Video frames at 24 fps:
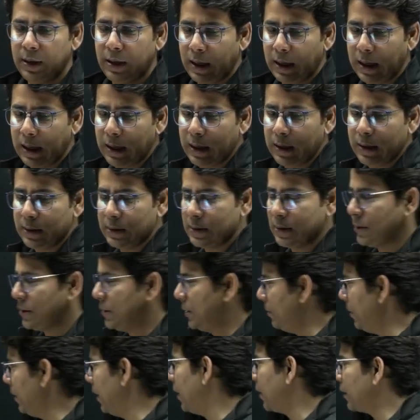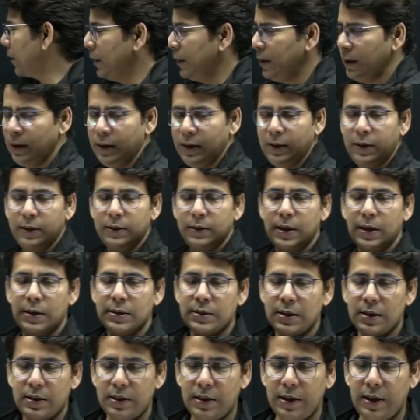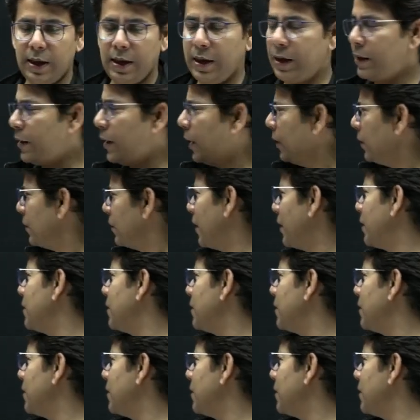And similarly, there is another area, that is